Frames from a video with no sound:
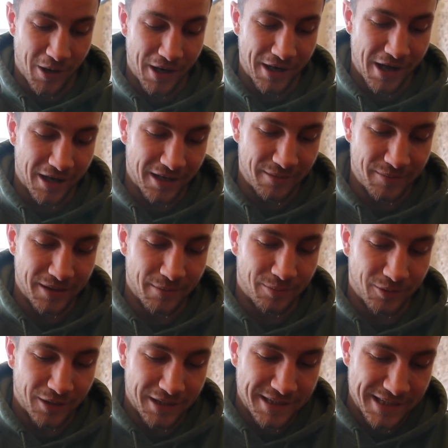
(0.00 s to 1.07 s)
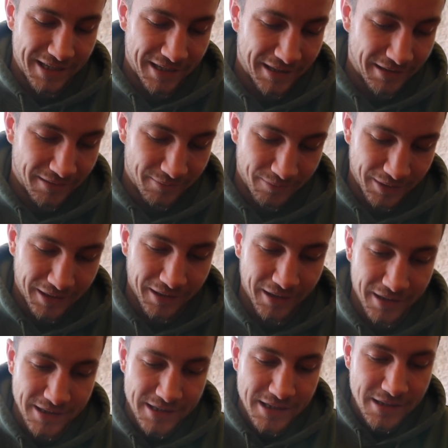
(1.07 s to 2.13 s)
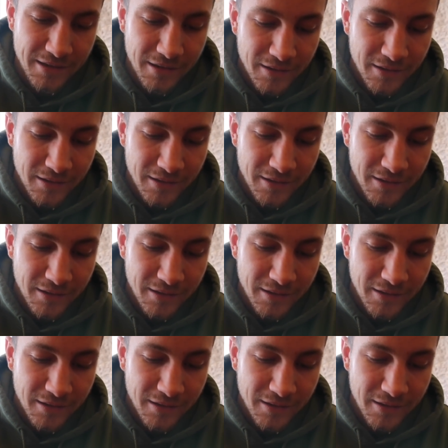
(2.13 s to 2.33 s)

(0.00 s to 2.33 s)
probably not going to be a pretty scene because